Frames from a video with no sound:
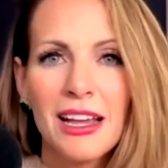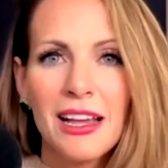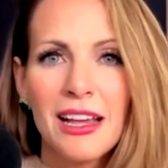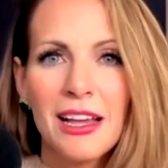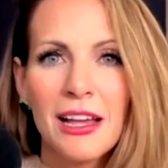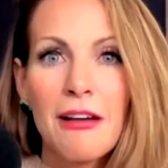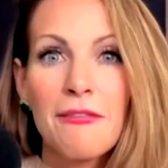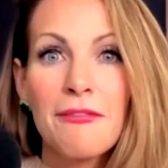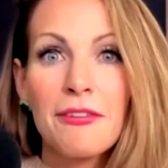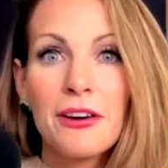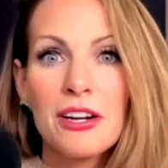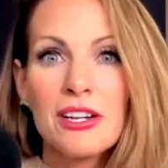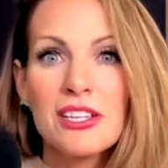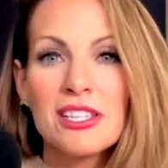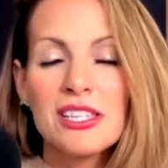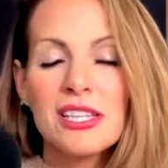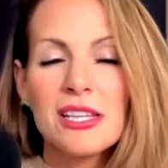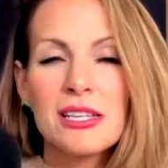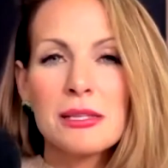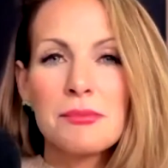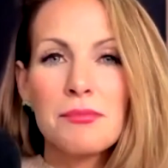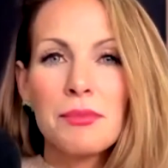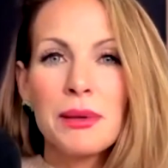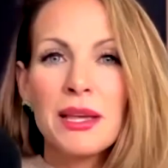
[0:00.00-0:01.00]

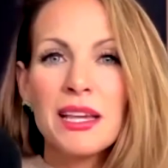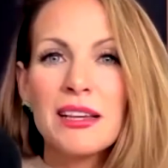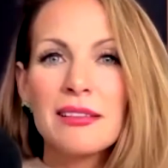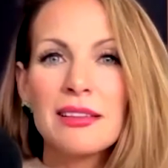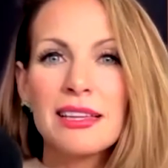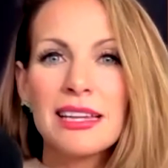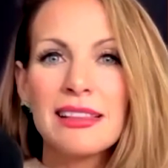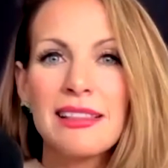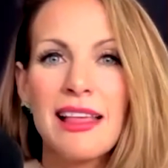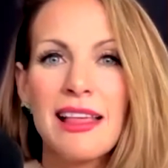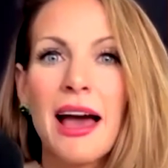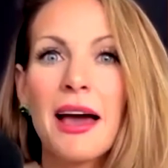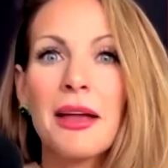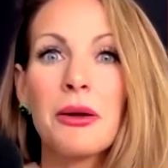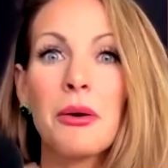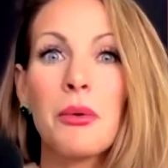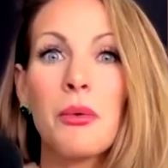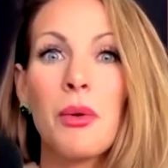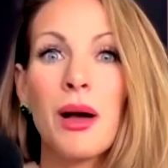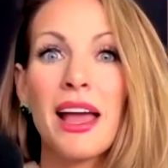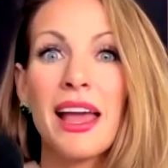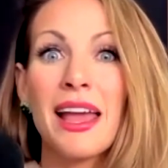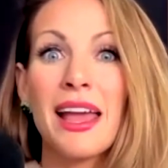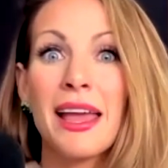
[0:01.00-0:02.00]
versus peeling that
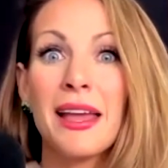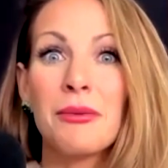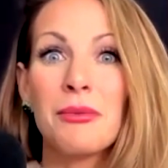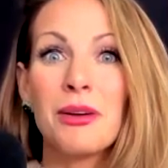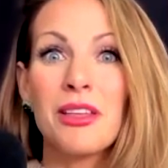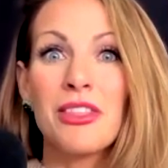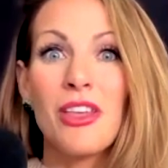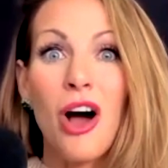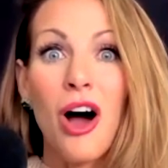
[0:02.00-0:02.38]
away with